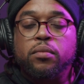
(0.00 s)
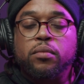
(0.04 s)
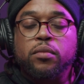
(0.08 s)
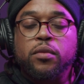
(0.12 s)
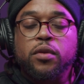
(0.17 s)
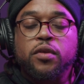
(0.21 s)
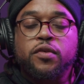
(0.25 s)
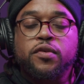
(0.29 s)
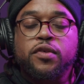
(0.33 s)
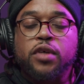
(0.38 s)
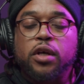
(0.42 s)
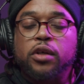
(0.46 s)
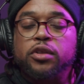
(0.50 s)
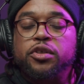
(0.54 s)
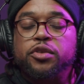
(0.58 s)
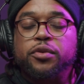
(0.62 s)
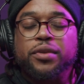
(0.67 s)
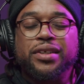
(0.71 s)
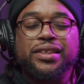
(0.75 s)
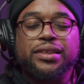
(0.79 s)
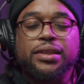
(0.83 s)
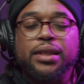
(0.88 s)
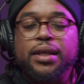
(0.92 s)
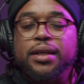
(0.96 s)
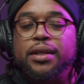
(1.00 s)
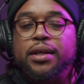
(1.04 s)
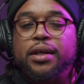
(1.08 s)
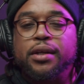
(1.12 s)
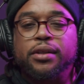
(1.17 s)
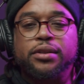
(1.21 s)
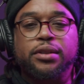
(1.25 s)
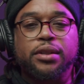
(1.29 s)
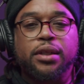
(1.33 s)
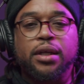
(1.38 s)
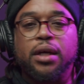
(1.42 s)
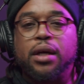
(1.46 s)
surgery 10
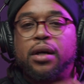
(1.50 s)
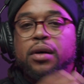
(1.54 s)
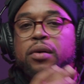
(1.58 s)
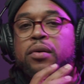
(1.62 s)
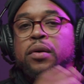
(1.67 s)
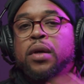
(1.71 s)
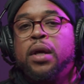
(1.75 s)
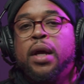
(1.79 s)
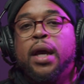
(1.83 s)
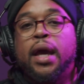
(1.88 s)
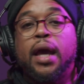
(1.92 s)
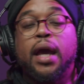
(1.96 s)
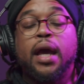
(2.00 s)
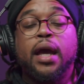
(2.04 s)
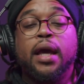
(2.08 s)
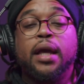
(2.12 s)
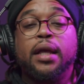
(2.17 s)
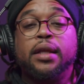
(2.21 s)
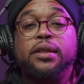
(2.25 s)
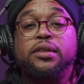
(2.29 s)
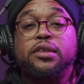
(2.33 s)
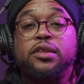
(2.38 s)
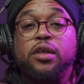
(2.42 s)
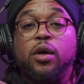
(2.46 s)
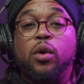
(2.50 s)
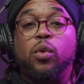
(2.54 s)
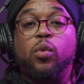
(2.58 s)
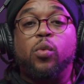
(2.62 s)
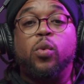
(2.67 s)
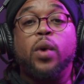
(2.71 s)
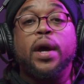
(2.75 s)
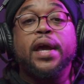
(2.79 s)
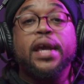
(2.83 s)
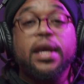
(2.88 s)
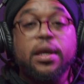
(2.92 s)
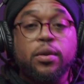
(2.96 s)
years ago, and so
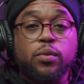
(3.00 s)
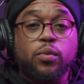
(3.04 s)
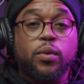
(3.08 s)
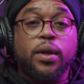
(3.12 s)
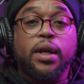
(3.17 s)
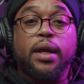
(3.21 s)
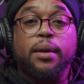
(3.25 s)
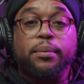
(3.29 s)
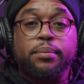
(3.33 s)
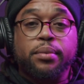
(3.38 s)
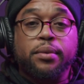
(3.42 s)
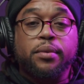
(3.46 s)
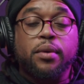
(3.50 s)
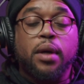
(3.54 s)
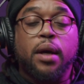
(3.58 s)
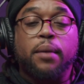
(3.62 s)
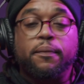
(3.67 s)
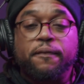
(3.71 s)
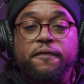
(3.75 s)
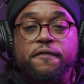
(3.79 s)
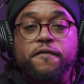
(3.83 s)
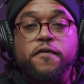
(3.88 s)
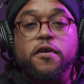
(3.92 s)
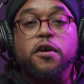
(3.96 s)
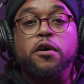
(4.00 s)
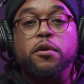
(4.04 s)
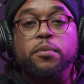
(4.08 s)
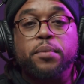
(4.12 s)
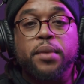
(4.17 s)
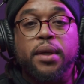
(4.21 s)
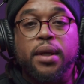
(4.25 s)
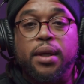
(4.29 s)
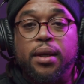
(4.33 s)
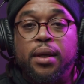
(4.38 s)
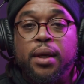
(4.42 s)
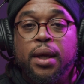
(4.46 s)
weight when I'm
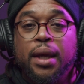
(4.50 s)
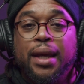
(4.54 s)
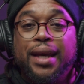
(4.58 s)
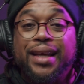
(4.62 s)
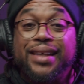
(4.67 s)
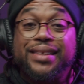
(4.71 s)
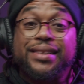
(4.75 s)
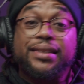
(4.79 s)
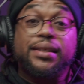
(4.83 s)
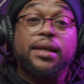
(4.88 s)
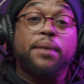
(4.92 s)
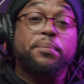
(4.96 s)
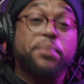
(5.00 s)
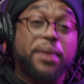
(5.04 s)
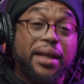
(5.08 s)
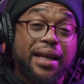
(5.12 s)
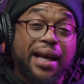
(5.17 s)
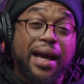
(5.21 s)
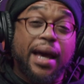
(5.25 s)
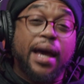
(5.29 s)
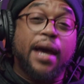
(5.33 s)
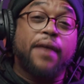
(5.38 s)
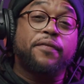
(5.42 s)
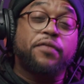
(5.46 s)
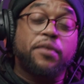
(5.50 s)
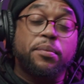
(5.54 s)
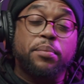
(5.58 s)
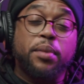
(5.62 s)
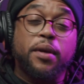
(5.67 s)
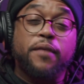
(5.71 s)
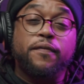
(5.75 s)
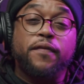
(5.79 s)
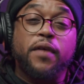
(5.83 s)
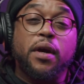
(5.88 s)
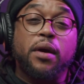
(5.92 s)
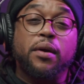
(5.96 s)
filming is something I have to be
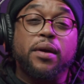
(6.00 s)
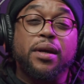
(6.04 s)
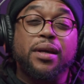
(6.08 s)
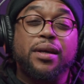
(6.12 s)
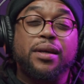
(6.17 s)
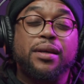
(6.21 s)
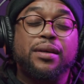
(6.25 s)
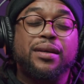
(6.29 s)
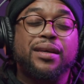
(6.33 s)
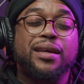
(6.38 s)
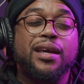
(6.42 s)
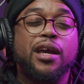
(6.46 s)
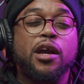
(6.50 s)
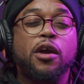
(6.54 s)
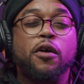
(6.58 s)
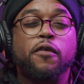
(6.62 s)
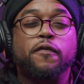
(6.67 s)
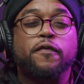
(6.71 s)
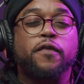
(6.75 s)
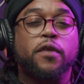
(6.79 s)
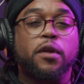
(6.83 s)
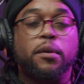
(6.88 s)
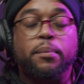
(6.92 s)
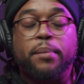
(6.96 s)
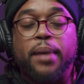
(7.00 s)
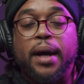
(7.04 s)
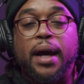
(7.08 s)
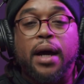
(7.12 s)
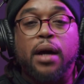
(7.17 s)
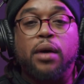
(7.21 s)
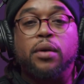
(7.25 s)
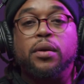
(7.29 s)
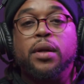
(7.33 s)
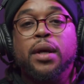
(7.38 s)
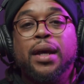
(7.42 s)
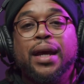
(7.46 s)
very careful
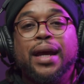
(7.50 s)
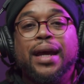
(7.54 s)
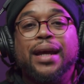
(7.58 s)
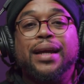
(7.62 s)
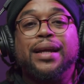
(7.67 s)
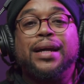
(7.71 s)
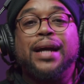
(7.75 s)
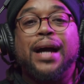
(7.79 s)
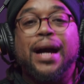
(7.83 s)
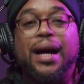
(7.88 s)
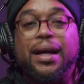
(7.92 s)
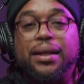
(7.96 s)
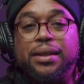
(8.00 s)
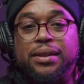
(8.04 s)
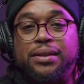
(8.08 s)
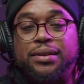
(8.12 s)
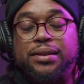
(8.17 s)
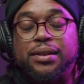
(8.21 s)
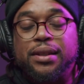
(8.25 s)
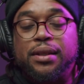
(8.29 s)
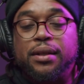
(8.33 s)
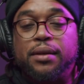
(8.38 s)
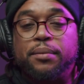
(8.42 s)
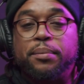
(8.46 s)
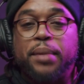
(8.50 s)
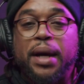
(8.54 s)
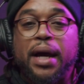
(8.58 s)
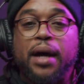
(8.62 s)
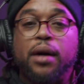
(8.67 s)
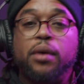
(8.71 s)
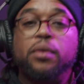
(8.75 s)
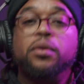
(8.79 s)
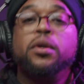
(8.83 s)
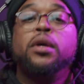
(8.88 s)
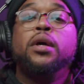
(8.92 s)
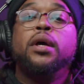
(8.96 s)
about and cognizant
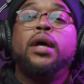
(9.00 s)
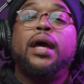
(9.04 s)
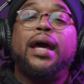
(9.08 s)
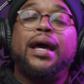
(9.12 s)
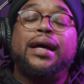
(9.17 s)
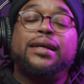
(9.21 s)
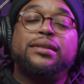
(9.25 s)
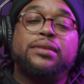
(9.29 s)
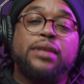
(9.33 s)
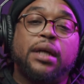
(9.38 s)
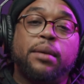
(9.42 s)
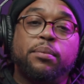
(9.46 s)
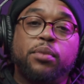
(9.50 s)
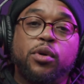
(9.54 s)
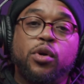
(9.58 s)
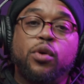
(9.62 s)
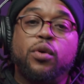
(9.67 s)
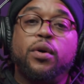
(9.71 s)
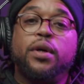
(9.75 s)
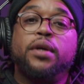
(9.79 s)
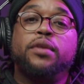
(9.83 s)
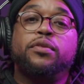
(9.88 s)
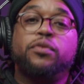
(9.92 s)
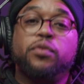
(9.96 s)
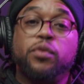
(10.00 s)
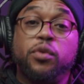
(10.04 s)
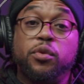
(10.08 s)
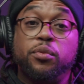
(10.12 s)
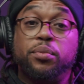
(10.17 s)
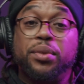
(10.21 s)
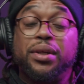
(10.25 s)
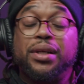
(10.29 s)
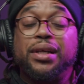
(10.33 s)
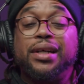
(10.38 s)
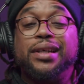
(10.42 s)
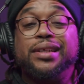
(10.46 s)
about as I'm going through,
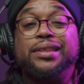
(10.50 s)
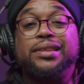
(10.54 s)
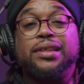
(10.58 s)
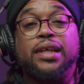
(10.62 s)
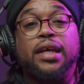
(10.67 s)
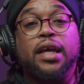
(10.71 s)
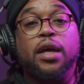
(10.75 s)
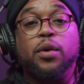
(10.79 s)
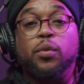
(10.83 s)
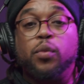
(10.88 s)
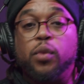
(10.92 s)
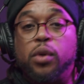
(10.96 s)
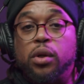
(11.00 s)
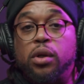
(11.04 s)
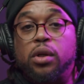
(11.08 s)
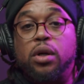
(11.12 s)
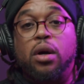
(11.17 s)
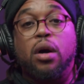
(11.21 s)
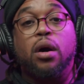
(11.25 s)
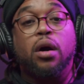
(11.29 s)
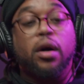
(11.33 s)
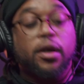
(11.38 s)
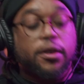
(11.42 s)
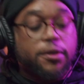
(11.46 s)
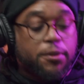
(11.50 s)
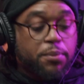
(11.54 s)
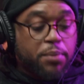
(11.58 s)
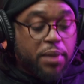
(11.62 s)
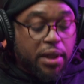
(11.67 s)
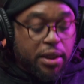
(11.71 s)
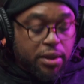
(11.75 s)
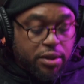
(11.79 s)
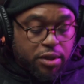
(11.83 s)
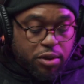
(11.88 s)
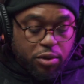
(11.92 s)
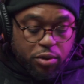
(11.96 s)
because it will cause
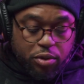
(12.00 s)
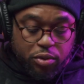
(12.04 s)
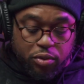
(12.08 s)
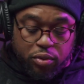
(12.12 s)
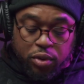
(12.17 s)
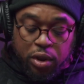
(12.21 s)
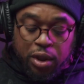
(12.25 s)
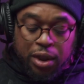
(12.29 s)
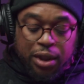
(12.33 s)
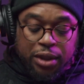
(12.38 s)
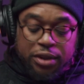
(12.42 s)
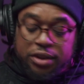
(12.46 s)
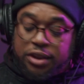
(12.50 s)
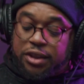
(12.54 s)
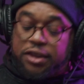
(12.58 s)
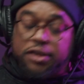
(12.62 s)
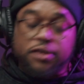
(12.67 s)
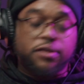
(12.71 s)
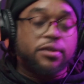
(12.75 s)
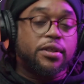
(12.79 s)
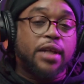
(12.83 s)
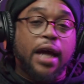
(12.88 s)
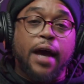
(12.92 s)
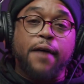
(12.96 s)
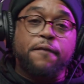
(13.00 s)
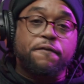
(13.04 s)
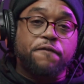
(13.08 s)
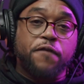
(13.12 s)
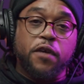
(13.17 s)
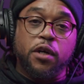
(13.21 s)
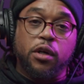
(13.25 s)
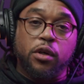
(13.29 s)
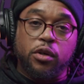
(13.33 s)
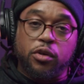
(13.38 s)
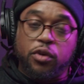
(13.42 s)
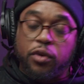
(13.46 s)
me to just not
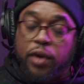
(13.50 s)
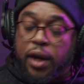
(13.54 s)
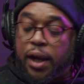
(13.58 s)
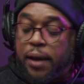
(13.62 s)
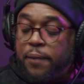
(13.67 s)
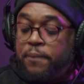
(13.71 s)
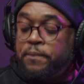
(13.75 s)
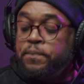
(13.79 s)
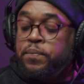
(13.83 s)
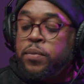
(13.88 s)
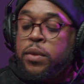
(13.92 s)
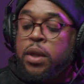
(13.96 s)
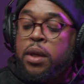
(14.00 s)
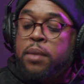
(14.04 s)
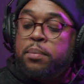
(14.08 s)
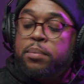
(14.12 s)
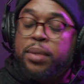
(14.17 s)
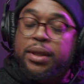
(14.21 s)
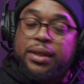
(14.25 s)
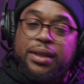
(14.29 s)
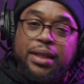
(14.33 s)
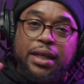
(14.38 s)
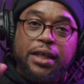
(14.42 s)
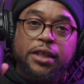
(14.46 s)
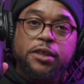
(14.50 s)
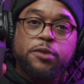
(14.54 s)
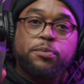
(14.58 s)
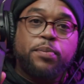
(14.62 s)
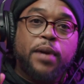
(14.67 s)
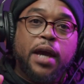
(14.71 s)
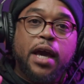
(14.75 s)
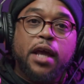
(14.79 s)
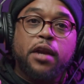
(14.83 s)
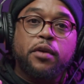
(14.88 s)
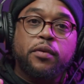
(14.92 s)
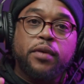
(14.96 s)
feel great. But these
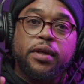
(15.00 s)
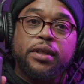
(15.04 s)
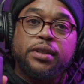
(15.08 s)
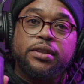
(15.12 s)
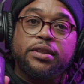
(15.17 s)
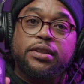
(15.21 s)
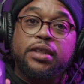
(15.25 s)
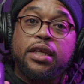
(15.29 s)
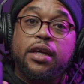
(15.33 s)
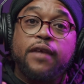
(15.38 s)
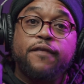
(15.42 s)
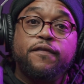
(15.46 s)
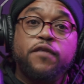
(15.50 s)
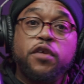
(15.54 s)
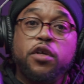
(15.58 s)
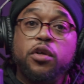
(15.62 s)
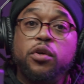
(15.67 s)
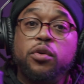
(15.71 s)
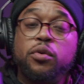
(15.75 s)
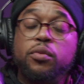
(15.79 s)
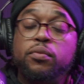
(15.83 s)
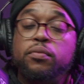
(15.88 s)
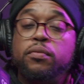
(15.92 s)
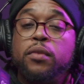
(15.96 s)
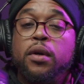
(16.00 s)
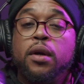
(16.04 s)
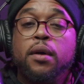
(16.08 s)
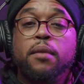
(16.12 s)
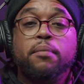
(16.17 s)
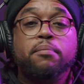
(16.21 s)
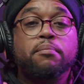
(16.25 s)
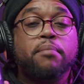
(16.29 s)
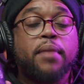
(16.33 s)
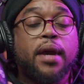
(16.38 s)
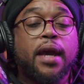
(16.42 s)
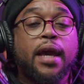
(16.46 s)
batteries give you,
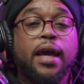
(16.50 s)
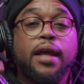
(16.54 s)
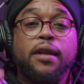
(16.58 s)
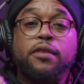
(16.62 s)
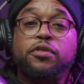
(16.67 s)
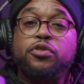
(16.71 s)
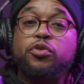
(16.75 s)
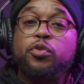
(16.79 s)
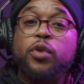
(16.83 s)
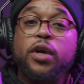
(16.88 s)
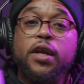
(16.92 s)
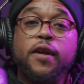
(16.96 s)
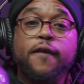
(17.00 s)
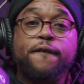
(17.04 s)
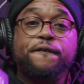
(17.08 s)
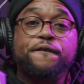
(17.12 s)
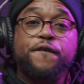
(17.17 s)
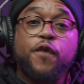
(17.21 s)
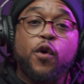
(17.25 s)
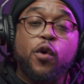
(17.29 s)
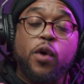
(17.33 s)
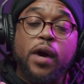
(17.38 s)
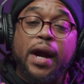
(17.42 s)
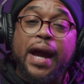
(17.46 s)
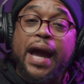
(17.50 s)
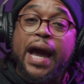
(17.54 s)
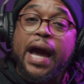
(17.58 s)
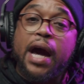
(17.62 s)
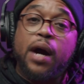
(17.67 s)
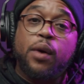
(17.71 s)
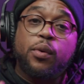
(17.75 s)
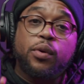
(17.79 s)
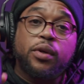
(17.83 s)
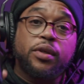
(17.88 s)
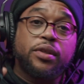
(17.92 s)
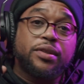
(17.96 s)
man, 3 to 4
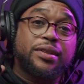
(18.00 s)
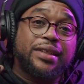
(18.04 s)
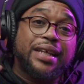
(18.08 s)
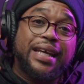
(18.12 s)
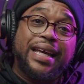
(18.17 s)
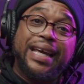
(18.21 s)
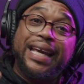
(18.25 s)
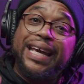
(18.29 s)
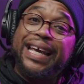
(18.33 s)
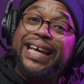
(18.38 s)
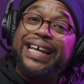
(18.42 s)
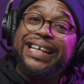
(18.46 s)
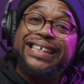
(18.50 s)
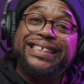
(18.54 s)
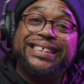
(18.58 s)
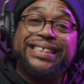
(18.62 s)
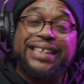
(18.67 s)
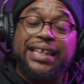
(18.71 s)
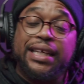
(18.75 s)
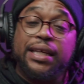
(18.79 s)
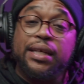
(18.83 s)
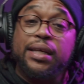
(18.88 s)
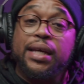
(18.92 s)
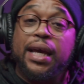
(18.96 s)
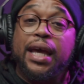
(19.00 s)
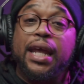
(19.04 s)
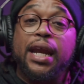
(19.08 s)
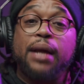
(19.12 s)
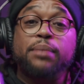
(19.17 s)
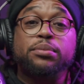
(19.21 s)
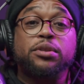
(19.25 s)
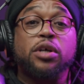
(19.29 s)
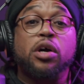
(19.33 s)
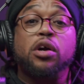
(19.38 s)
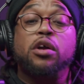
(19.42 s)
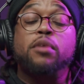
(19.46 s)
hours easy. And I'm
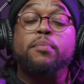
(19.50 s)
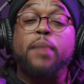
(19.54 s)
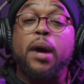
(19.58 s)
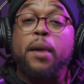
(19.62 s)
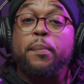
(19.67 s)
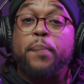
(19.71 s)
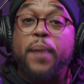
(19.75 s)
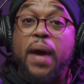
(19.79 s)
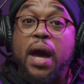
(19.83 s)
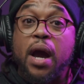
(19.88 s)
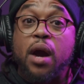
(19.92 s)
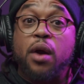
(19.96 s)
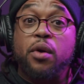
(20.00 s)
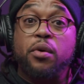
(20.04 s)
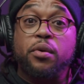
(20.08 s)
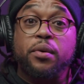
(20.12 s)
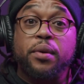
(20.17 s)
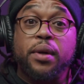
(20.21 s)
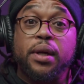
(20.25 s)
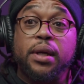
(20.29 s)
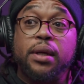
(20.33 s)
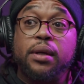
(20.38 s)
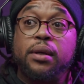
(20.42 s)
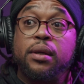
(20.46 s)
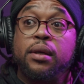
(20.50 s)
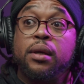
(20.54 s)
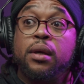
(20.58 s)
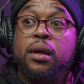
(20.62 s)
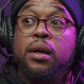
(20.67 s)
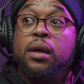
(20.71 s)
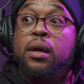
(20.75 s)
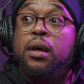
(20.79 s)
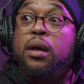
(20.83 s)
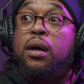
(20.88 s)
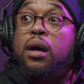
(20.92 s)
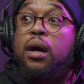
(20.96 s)
talking about powering
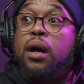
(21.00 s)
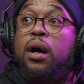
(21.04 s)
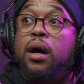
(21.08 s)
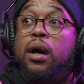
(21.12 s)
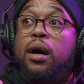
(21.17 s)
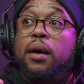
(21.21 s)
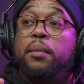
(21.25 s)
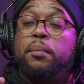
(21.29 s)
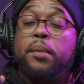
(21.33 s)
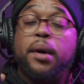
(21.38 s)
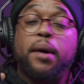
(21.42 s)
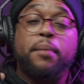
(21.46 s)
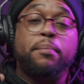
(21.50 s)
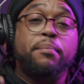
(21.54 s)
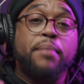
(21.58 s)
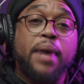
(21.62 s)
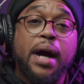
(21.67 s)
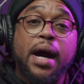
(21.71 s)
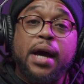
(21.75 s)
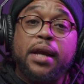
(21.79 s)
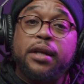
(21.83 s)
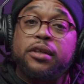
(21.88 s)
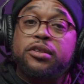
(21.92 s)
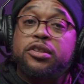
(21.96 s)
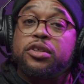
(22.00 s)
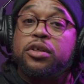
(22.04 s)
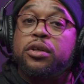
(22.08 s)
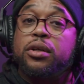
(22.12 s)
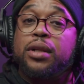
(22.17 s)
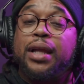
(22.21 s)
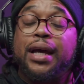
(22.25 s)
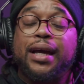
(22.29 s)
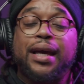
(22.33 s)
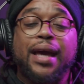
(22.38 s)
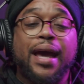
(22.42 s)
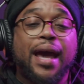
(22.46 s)
a monitor
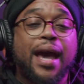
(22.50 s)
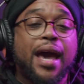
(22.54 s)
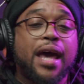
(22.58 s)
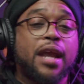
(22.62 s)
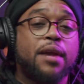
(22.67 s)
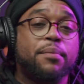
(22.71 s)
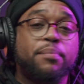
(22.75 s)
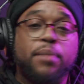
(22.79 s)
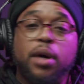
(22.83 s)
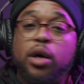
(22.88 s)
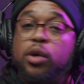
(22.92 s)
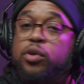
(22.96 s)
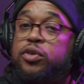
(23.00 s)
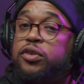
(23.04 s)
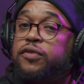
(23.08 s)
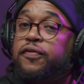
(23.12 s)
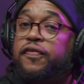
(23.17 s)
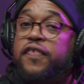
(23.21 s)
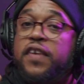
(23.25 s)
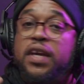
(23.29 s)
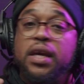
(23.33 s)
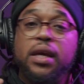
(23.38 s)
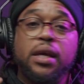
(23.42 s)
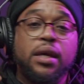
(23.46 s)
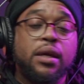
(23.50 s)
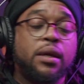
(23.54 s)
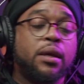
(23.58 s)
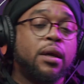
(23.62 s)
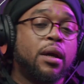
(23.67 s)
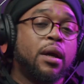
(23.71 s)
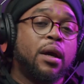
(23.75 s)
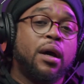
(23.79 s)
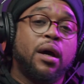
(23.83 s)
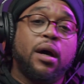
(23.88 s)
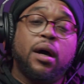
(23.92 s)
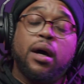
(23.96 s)
like an Atomos V,
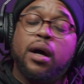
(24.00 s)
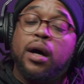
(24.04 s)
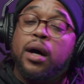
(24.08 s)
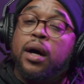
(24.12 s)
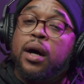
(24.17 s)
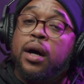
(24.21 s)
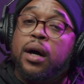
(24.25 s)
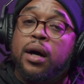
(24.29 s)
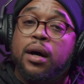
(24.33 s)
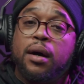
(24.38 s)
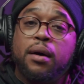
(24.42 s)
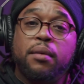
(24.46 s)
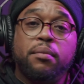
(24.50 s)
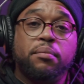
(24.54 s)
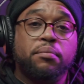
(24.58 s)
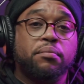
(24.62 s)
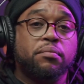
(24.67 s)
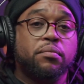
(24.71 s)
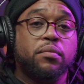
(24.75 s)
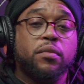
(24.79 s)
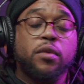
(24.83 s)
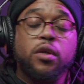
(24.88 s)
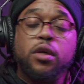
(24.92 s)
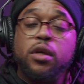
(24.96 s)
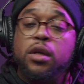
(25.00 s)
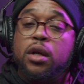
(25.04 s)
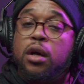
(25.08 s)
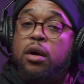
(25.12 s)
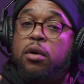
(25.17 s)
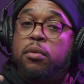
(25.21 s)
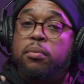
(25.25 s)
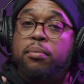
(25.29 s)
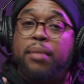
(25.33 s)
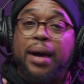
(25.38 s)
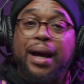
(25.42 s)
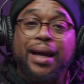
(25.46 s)

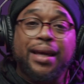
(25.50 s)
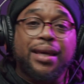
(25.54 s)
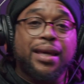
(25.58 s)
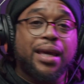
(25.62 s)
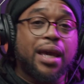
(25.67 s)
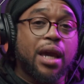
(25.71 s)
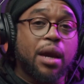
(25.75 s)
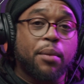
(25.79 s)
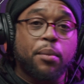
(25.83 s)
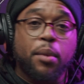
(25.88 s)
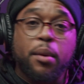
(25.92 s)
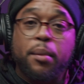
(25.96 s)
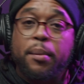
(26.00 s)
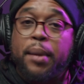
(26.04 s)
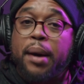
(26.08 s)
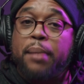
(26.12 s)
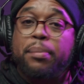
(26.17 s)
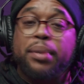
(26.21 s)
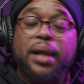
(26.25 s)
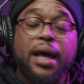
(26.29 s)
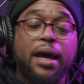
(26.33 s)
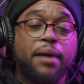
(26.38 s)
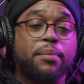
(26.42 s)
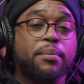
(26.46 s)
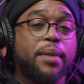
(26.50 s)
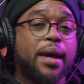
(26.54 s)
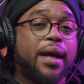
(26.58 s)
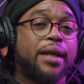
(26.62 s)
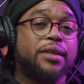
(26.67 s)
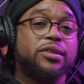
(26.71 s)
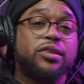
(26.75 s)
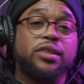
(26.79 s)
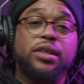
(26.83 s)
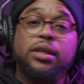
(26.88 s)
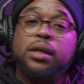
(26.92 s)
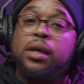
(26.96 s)
my camera, my
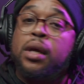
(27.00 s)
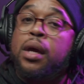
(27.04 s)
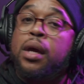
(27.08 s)
Blackmagic,